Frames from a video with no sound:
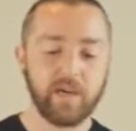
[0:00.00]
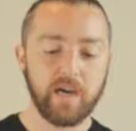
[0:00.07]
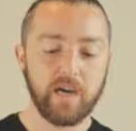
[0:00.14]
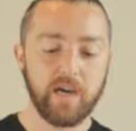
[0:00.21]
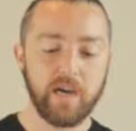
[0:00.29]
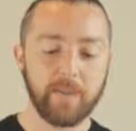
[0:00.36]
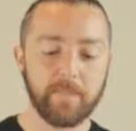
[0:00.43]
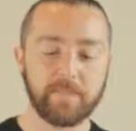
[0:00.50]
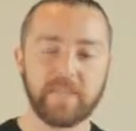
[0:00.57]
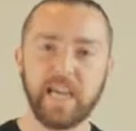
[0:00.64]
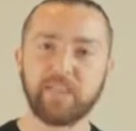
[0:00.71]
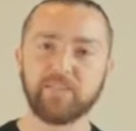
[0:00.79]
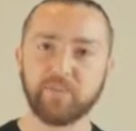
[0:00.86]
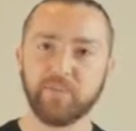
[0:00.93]
to
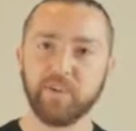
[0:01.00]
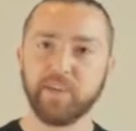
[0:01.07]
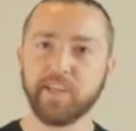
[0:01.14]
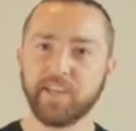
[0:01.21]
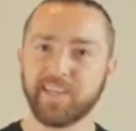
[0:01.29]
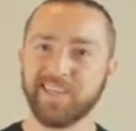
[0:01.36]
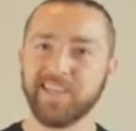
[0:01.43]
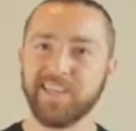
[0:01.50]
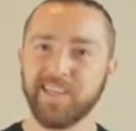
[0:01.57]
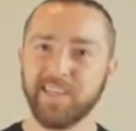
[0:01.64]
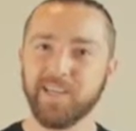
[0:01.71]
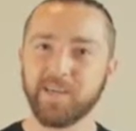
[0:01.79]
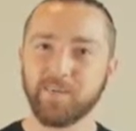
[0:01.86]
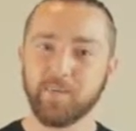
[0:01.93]
have some very
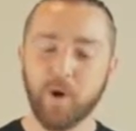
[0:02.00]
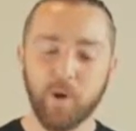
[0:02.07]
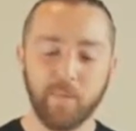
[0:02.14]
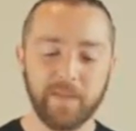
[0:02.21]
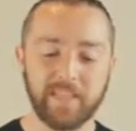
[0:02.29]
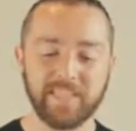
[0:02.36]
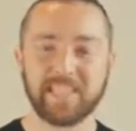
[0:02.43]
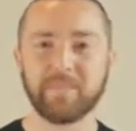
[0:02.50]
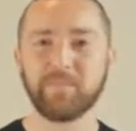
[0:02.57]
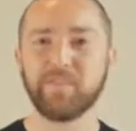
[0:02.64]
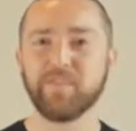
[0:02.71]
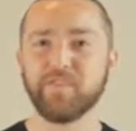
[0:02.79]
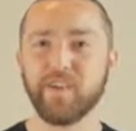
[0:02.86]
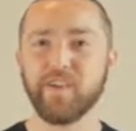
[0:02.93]
clean moments and
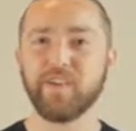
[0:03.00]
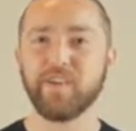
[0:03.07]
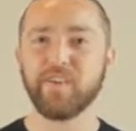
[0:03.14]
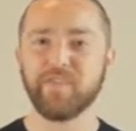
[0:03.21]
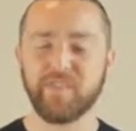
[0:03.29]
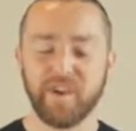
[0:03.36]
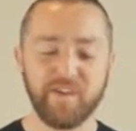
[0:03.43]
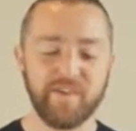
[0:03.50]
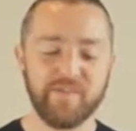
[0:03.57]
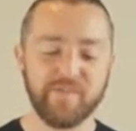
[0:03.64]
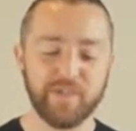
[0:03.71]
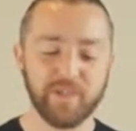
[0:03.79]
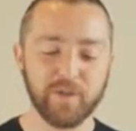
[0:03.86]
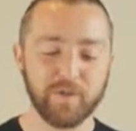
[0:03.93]
be very, very
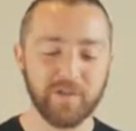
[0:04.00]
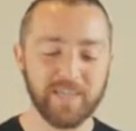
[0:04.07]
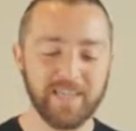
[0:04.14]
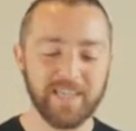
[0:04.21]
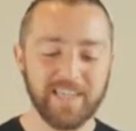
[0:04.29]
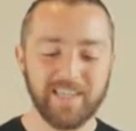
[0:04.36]
visual.